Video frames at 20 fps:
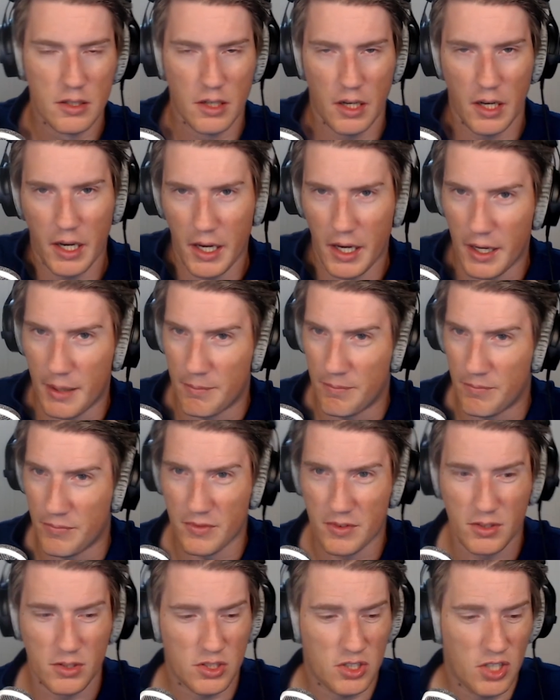
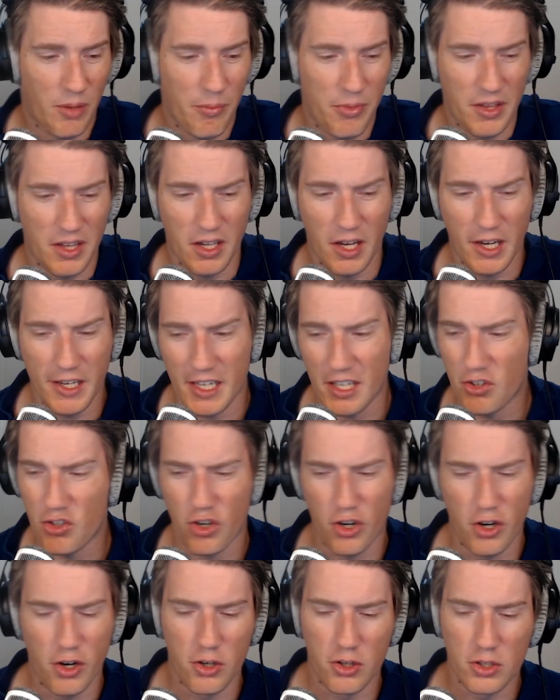um, something like
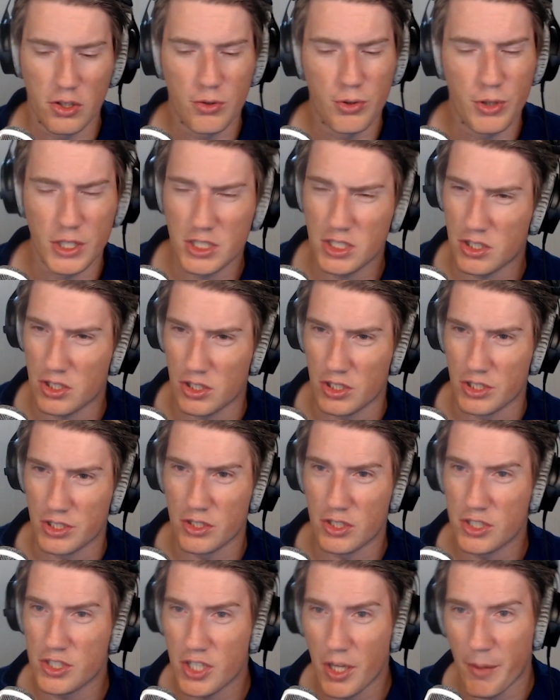Eternal Crystals
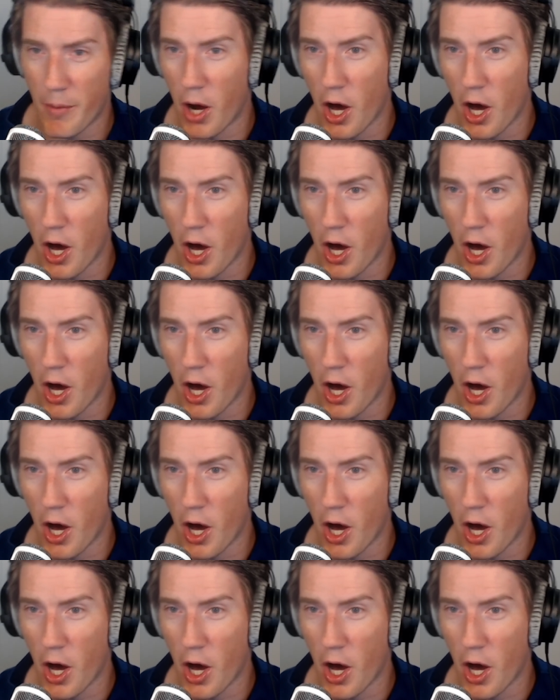or some